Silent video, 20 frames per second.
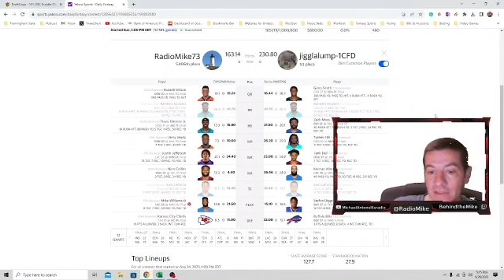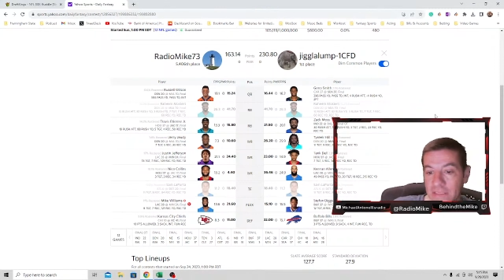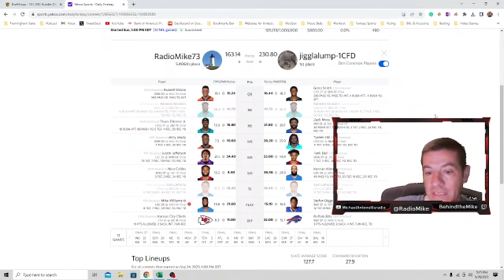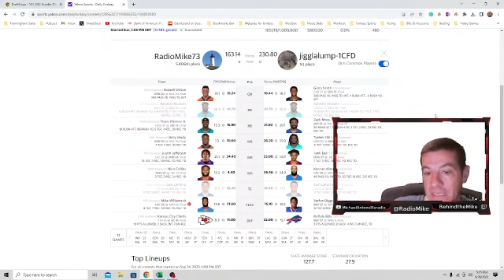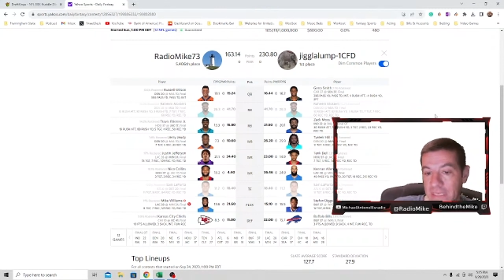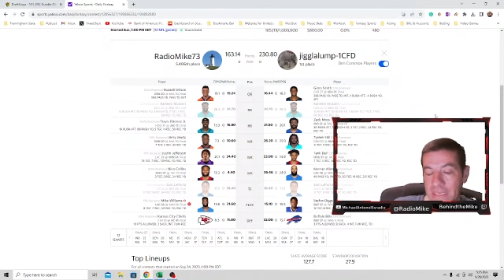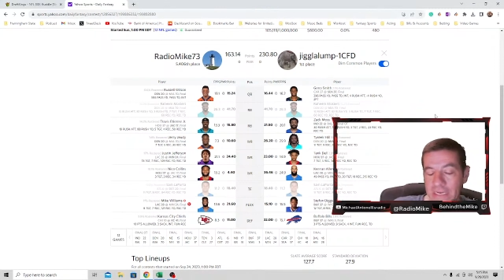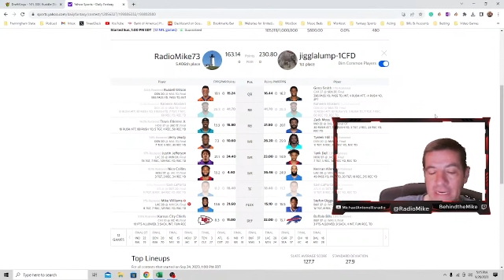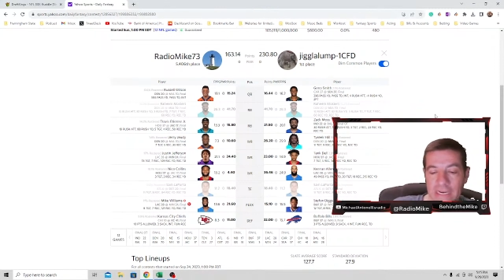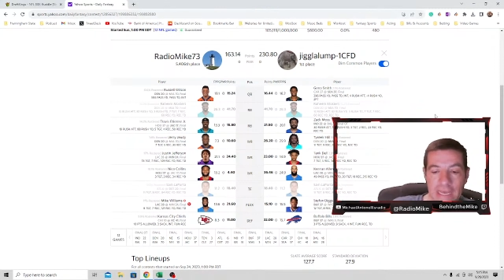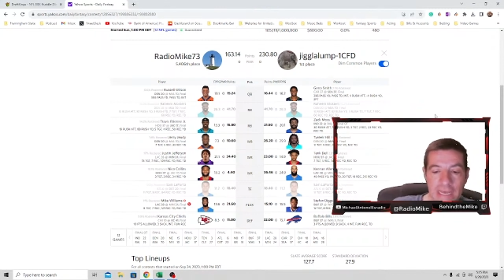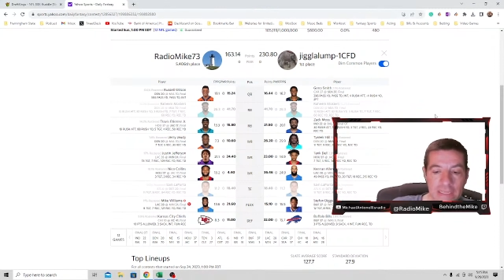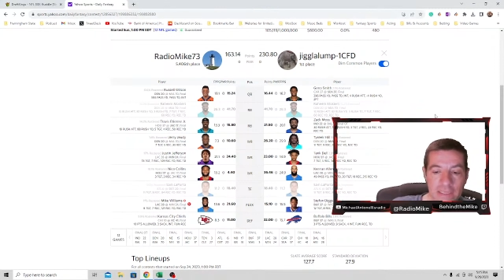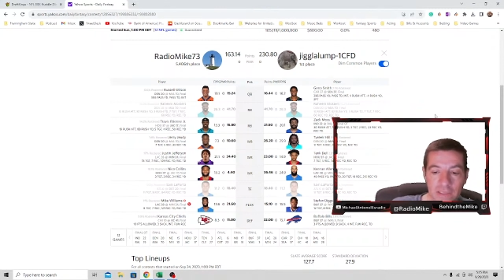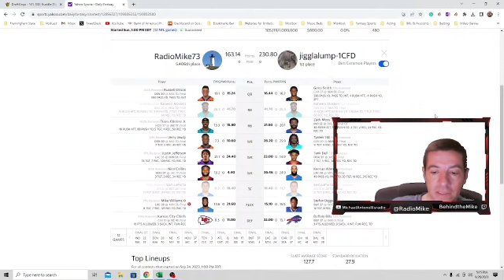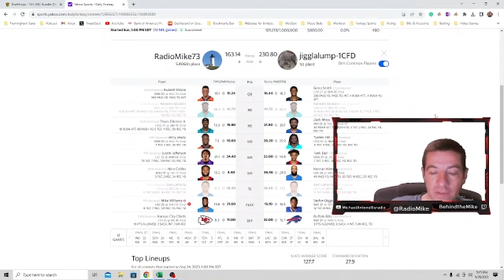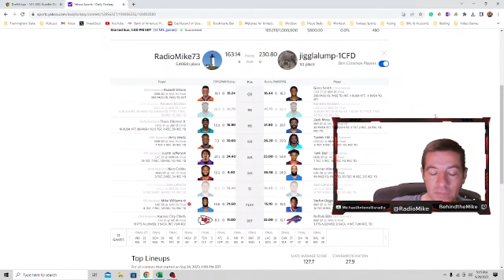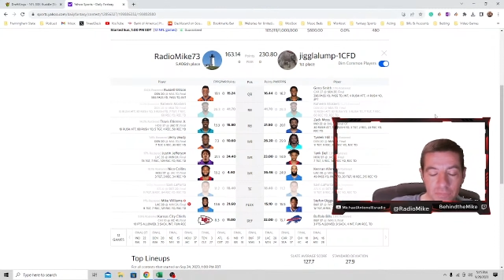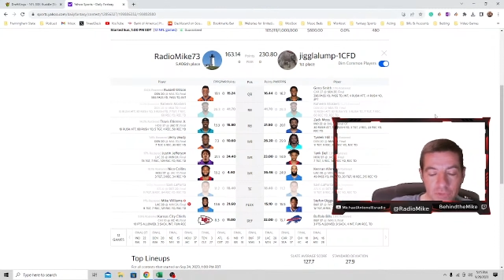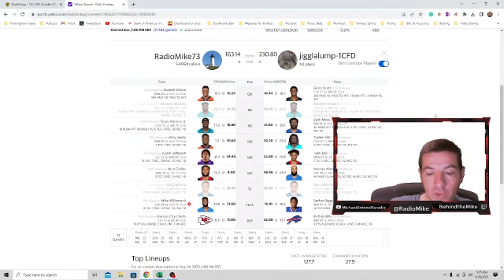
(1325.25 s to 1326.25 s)
Keenan
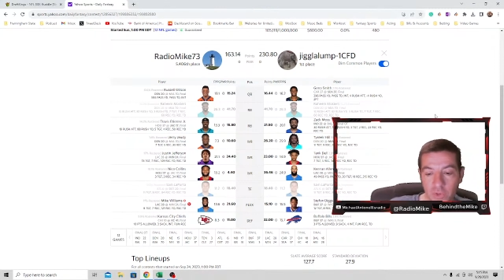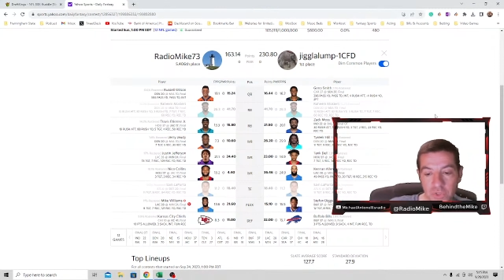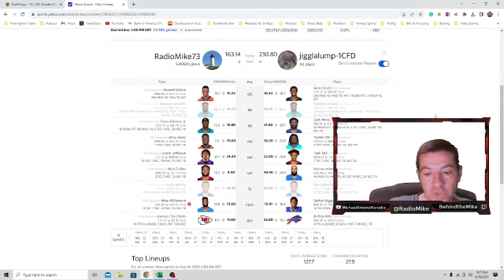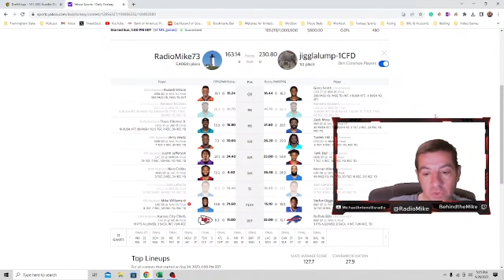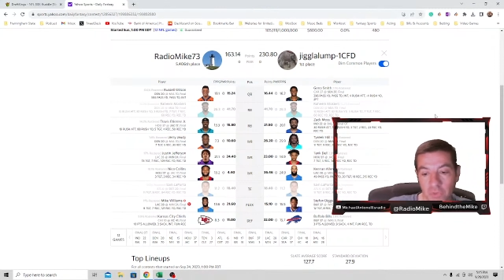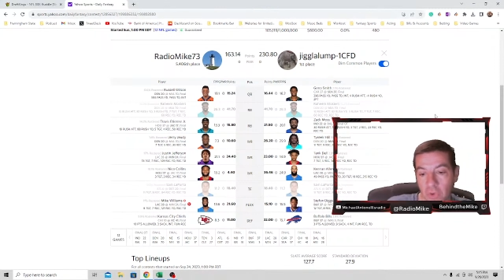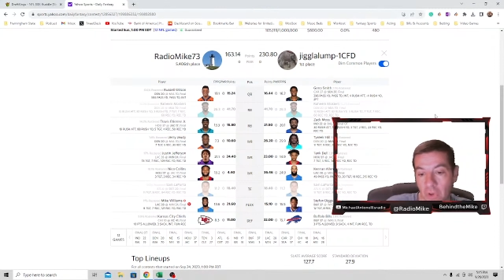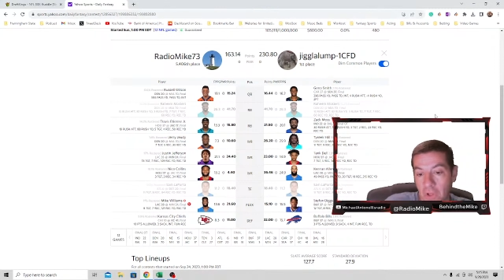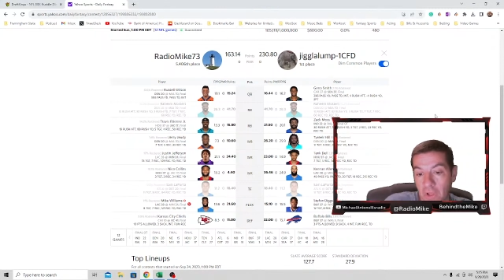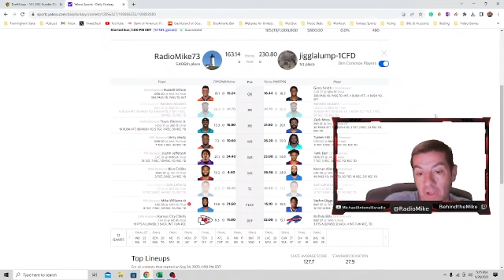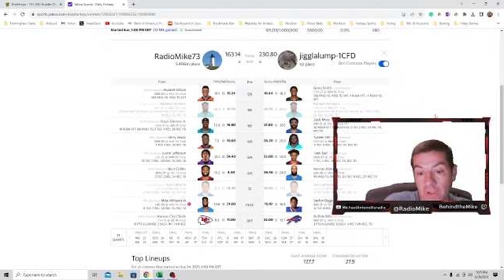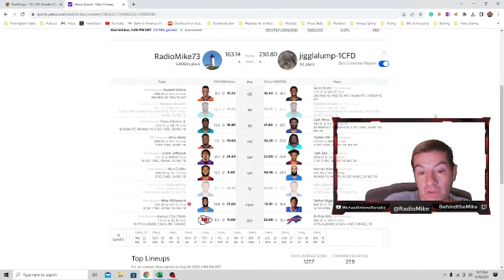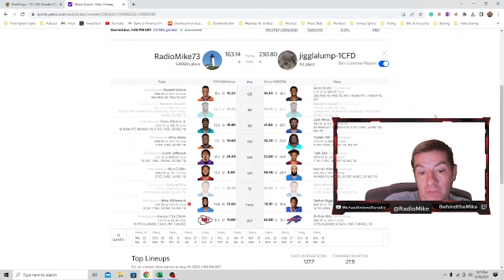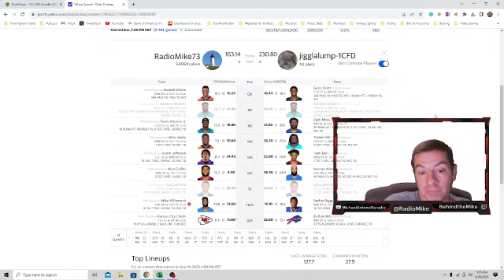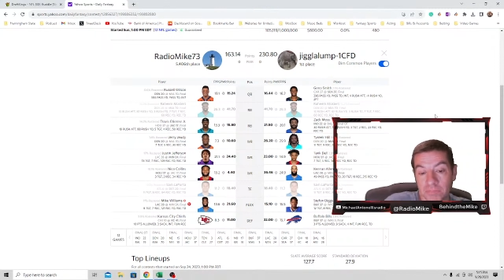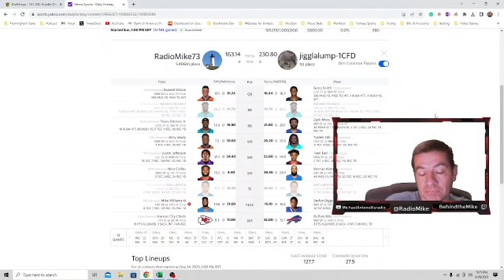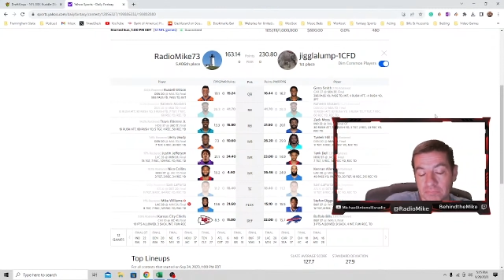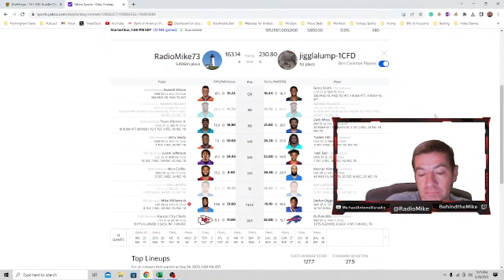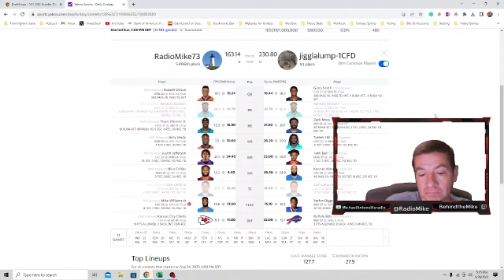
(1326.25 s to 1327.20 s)
Allen, those are all